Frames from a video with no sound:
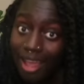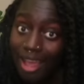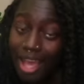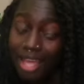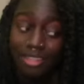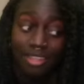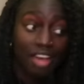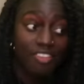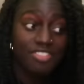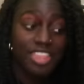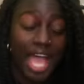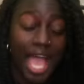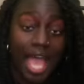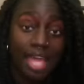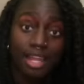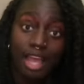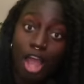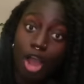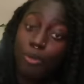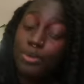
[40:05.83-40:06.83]
I love
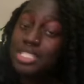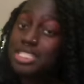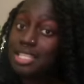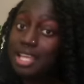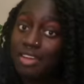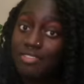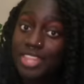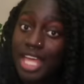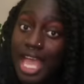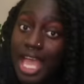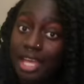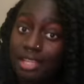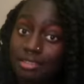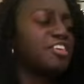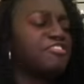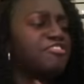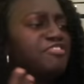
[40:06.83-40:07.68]
that. I always love that.